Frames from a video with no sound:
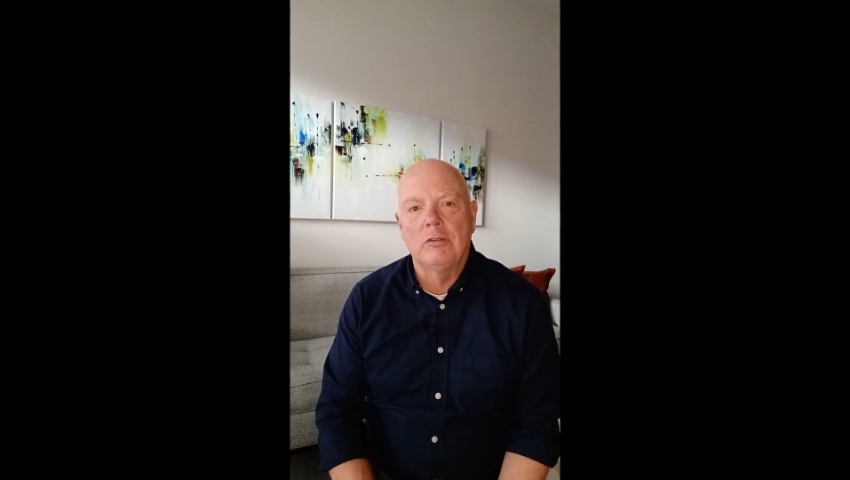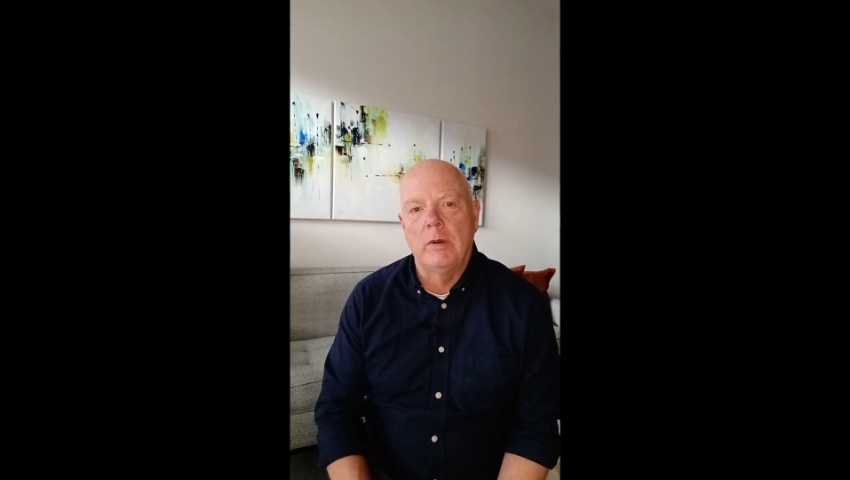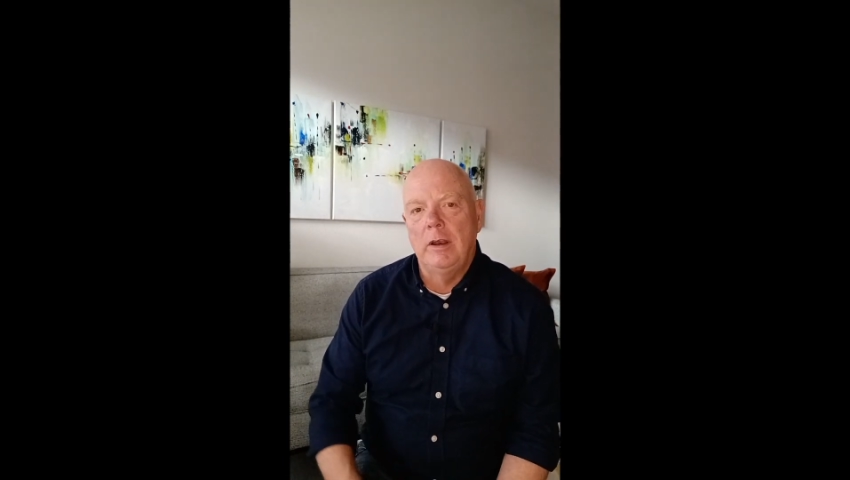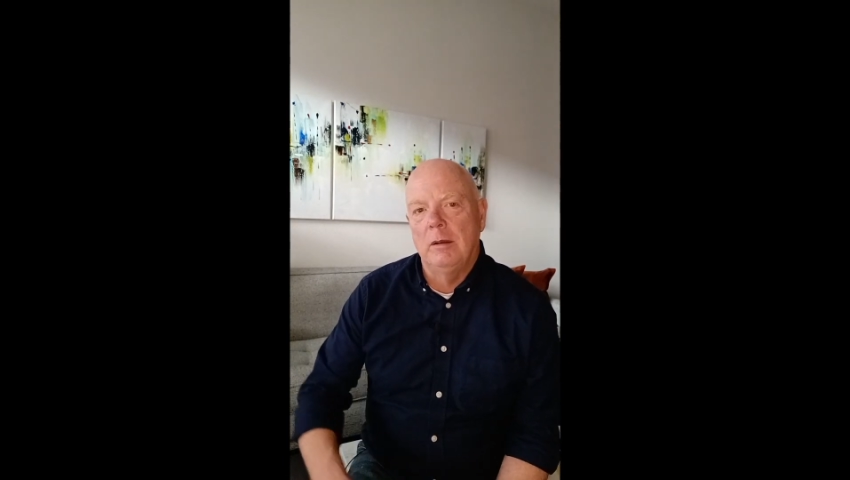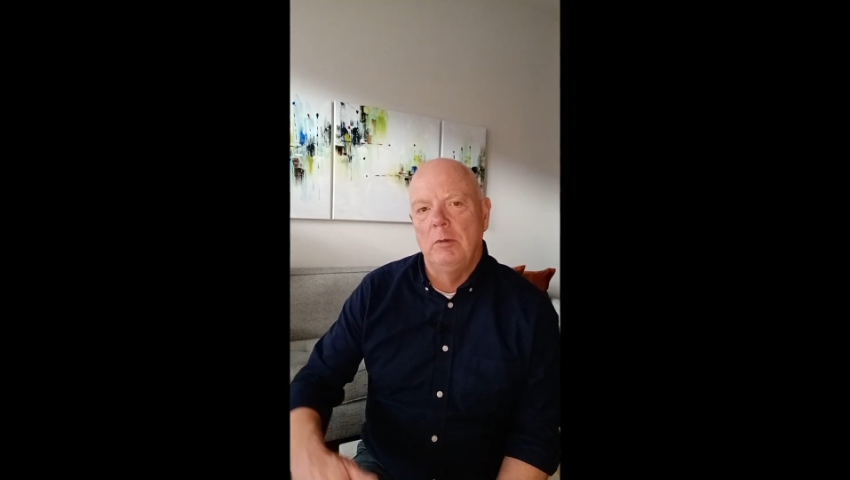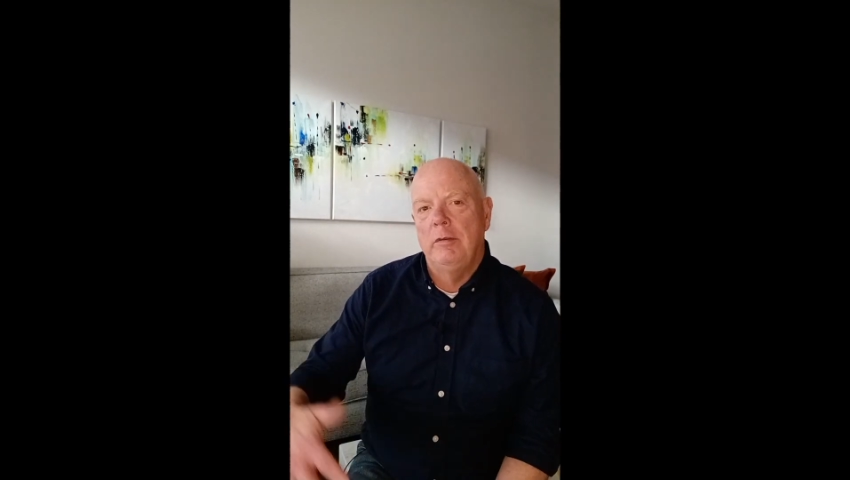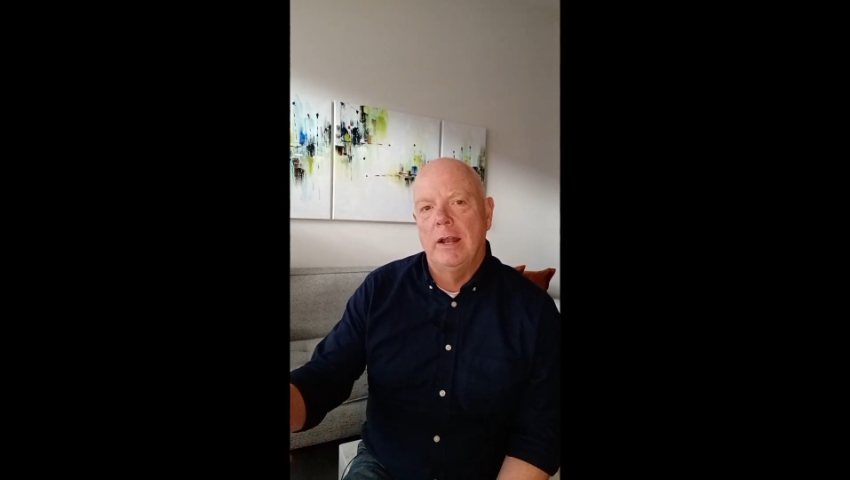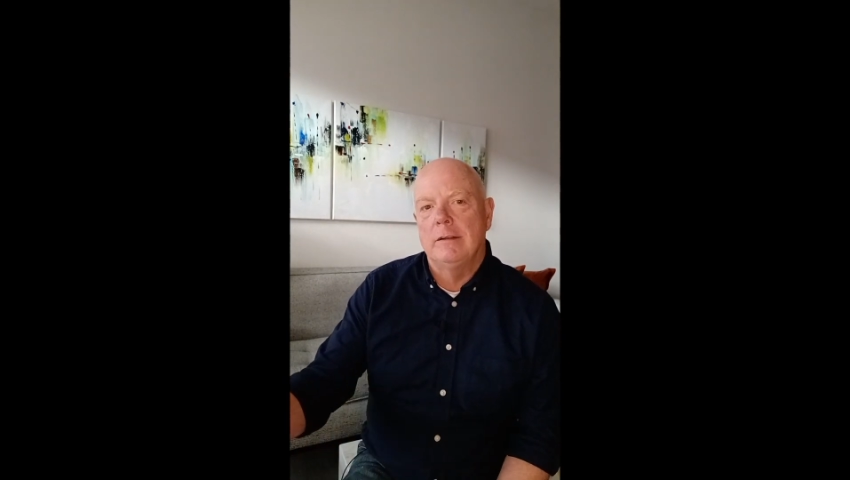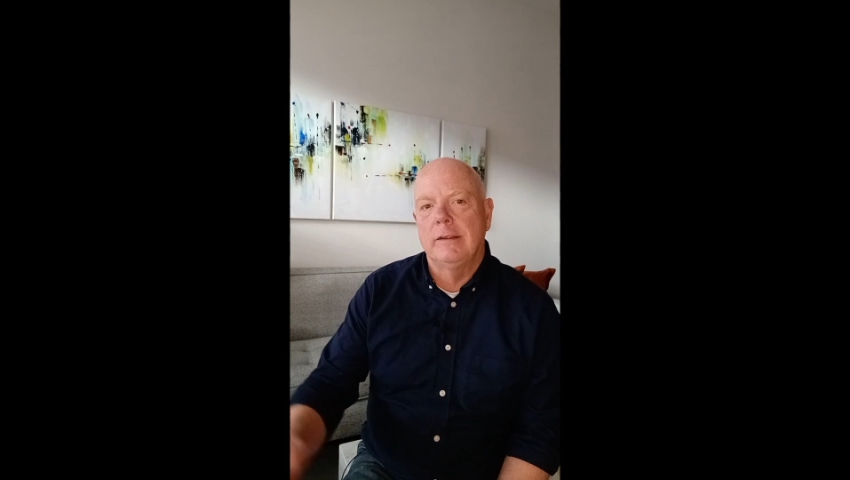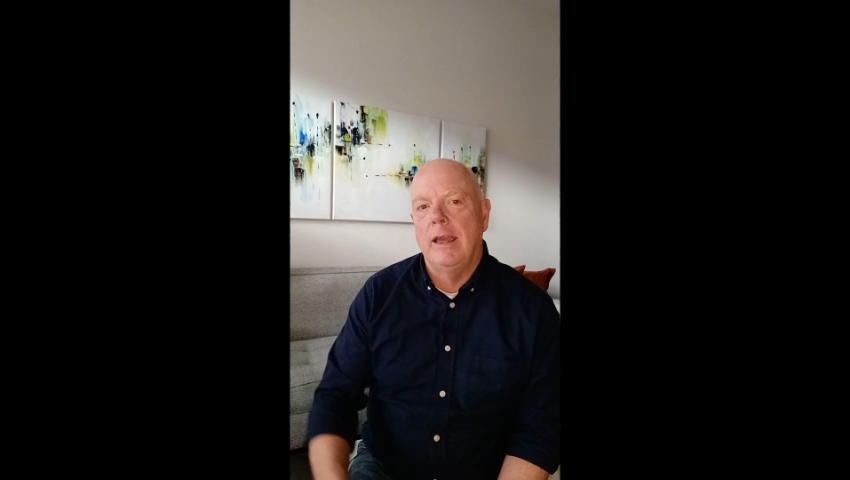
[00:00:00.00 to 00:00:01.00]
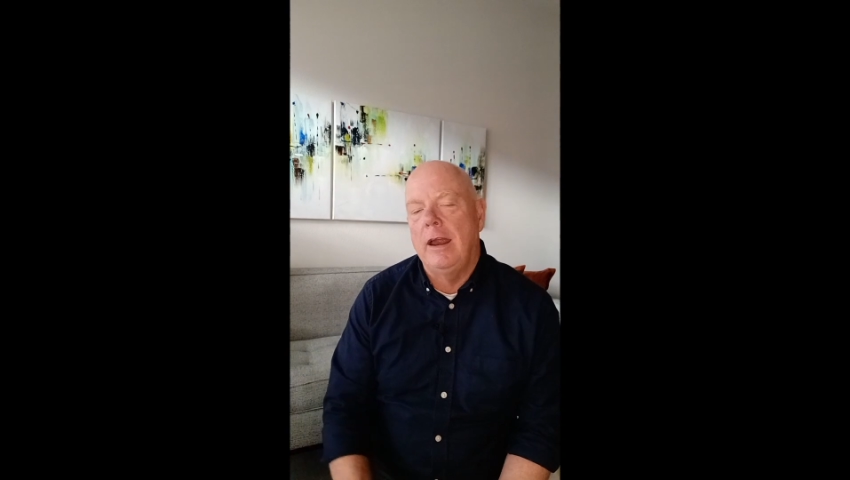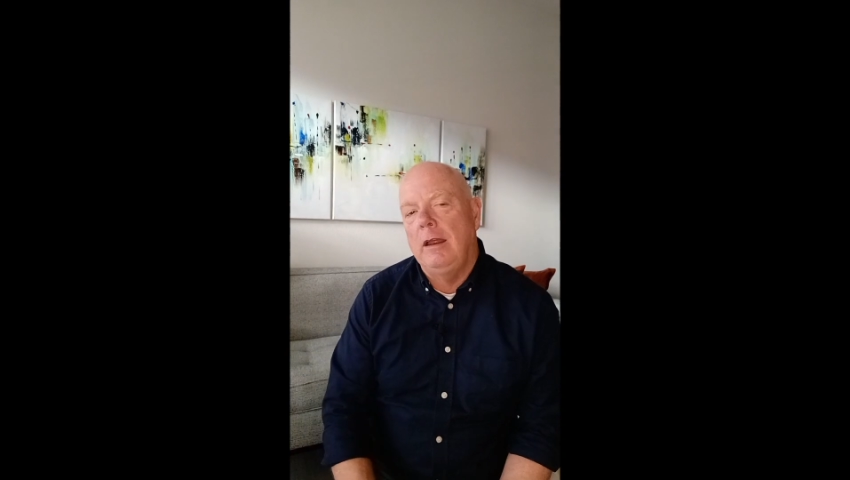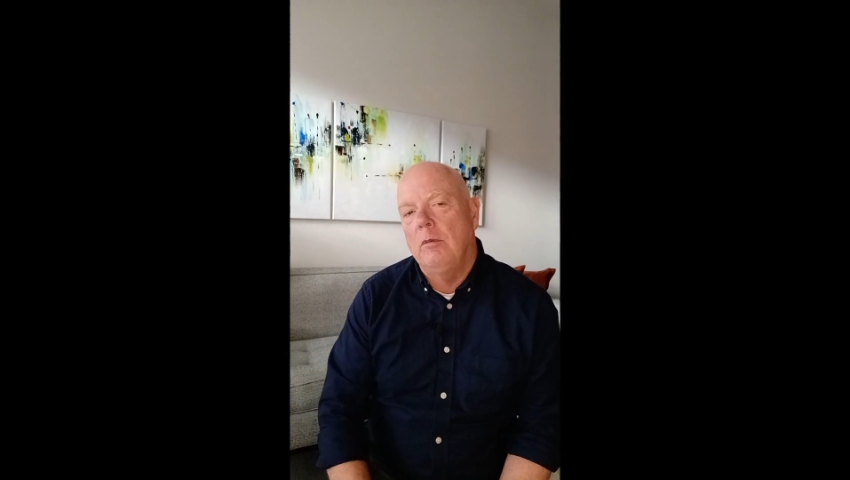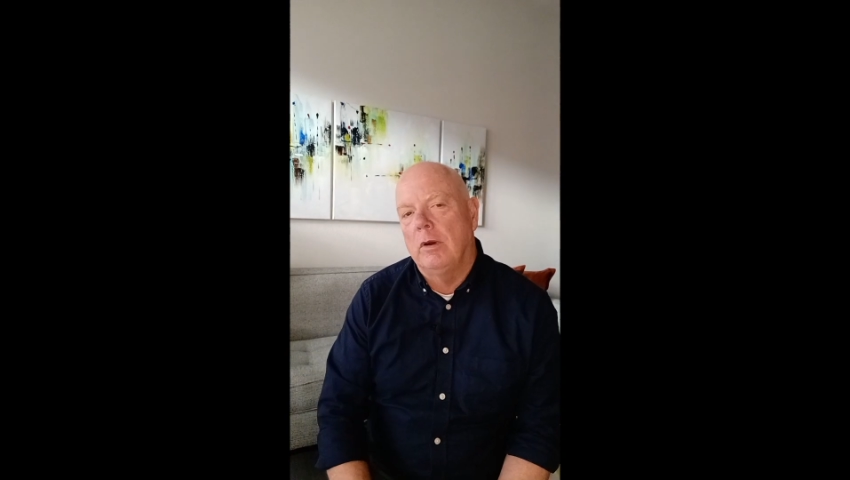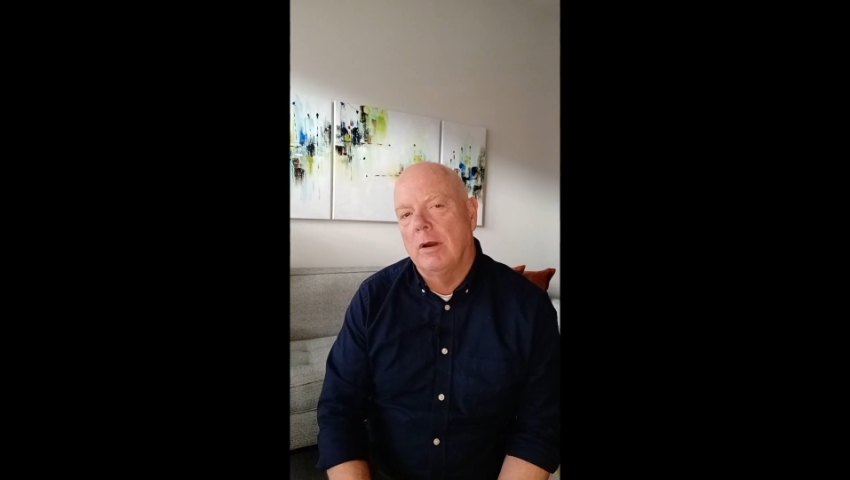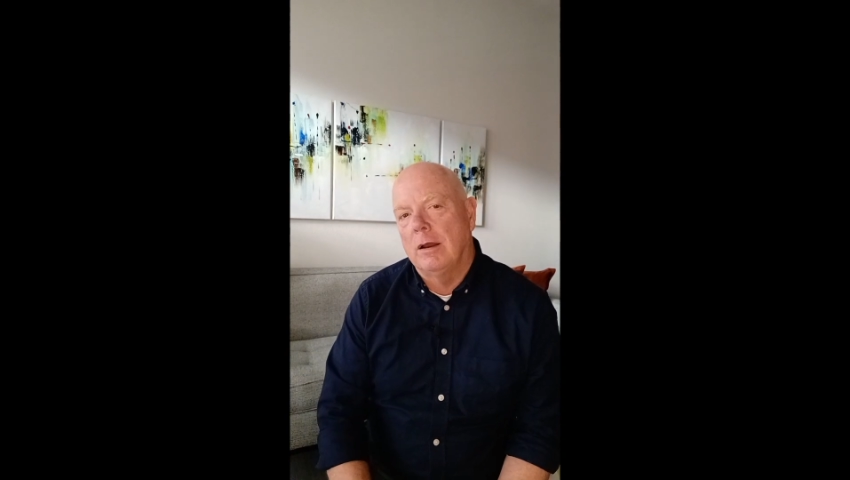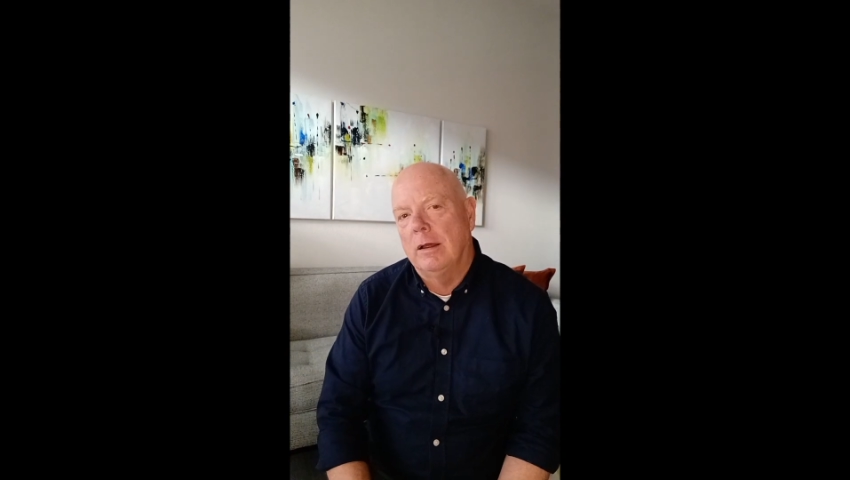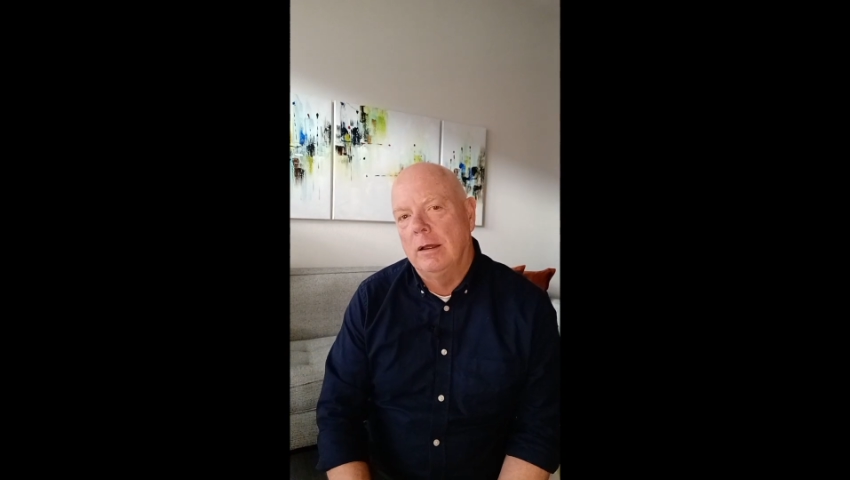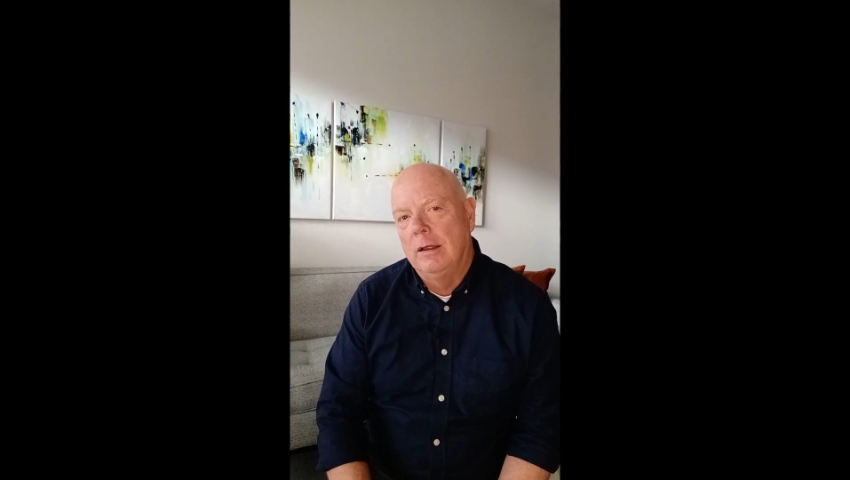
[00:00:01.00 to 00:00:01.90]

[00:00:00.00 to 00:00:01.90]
So I ended up moving out to Katy, where I